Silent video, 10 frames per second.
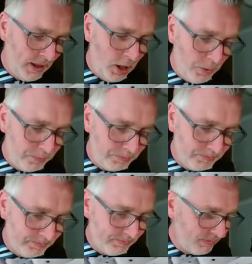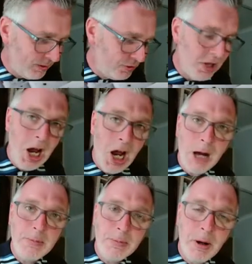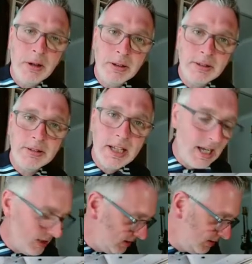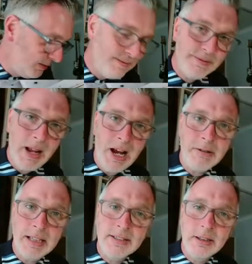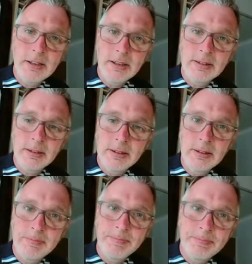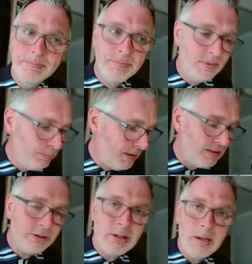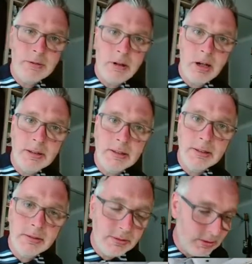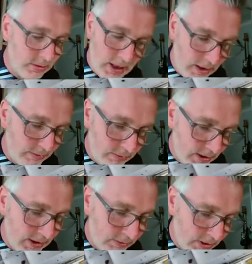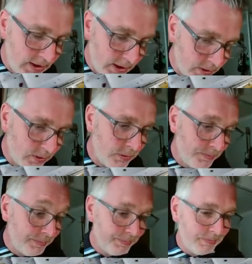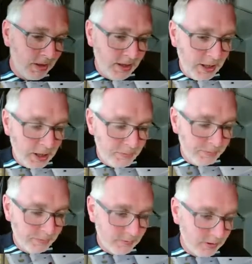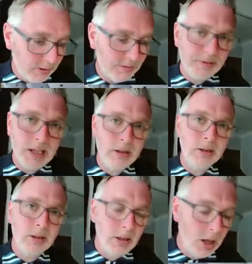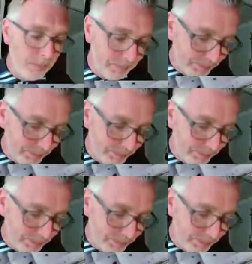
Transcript: um, sharp punks, yeah, Harringtons and pinstripe trousers, and just like really, really cool. Um, loved that look a lot.